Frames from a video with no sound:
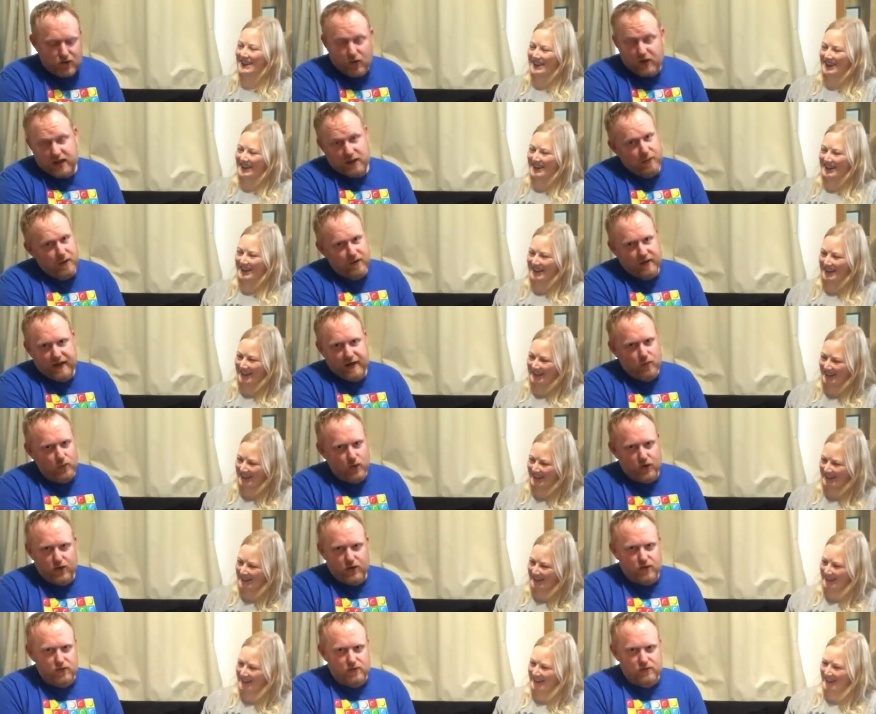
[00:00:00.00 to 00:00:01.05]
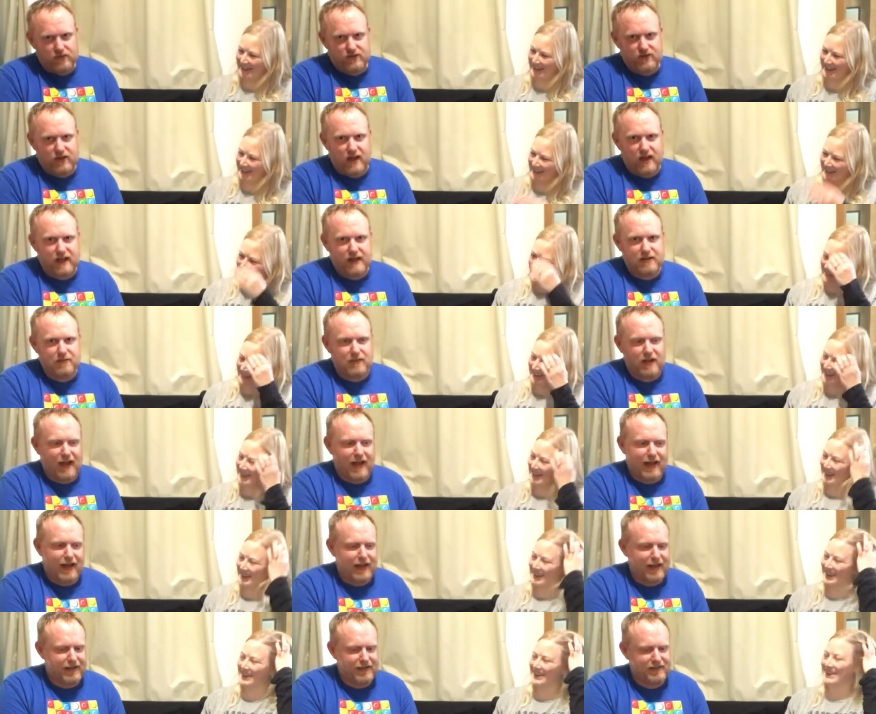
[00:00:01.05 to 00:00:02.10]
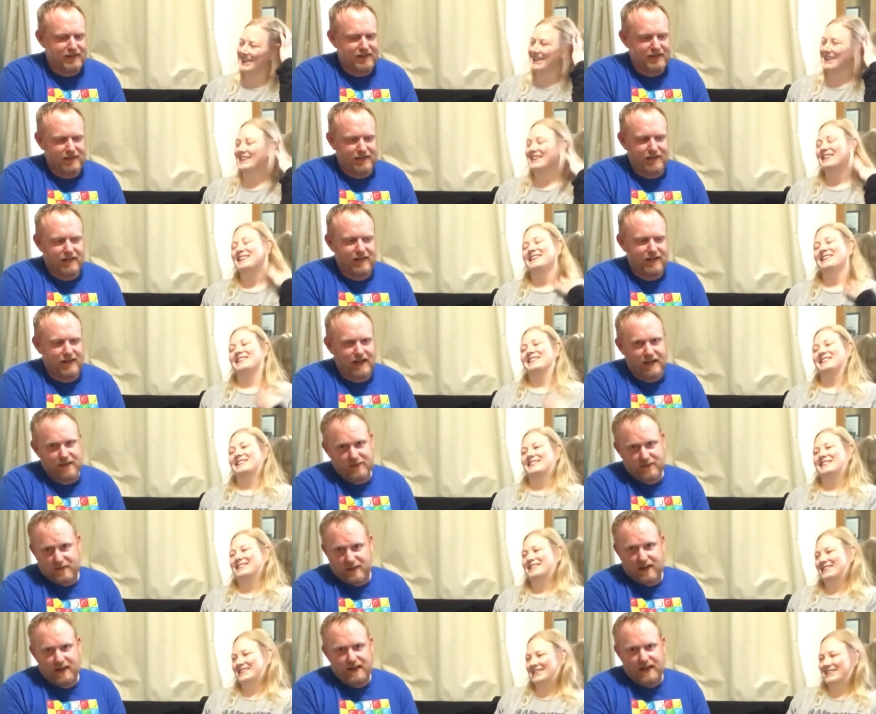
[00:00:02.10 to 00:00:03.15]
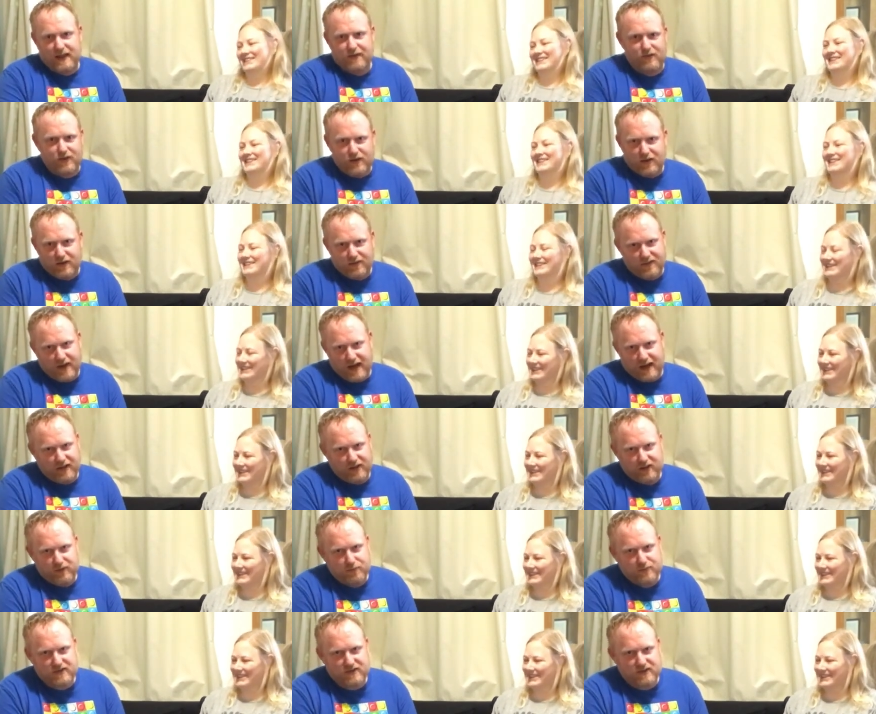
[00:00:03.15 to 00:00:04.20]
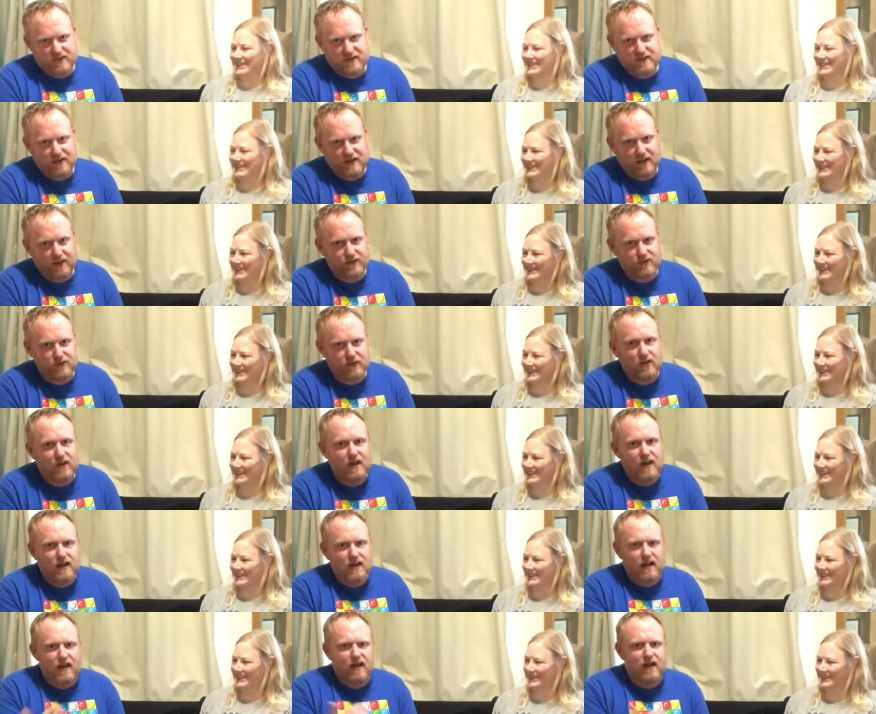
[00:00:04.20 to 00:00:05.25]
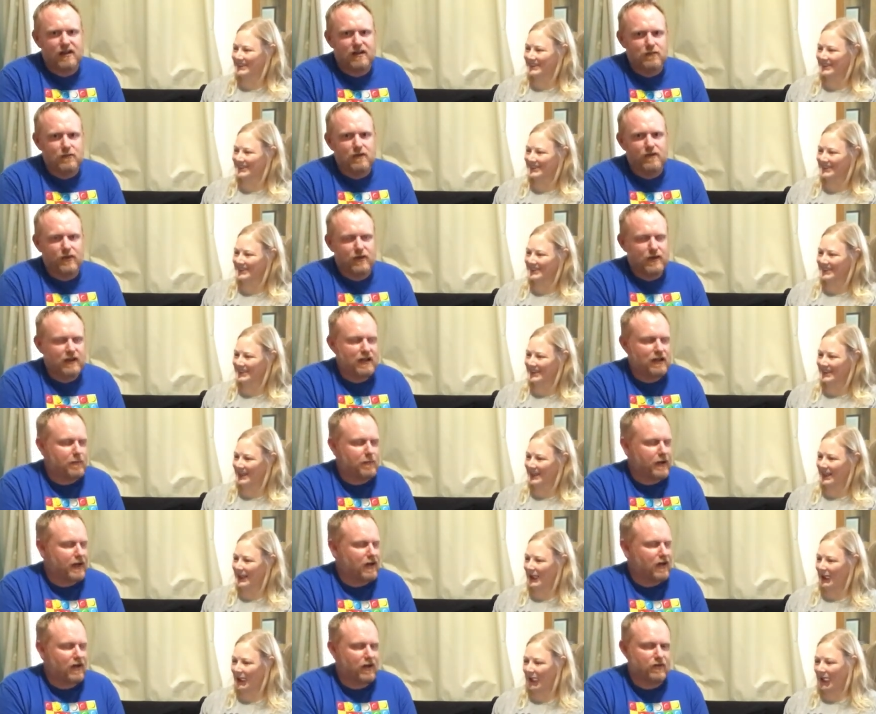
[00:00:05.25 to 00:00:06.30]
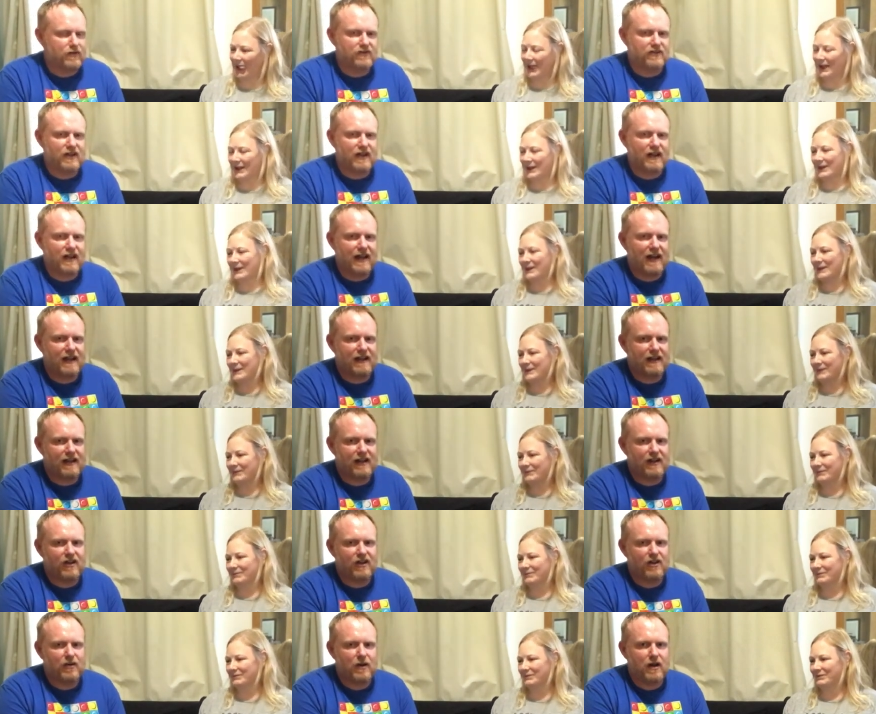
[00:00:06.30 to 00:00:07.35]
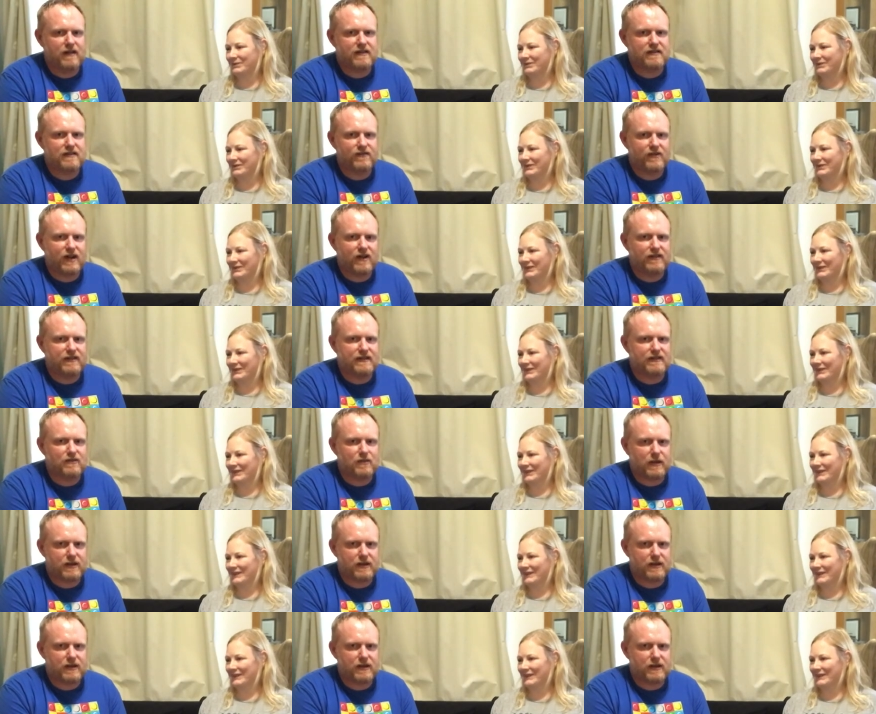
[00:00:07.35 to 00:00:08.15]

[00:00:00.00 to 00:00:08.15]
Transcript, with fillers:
Speaker 1: talking about it in work all the time and and giving her vacuums and stuff. So I'm going to move you a little bit closer and then I'm going to answer Verity's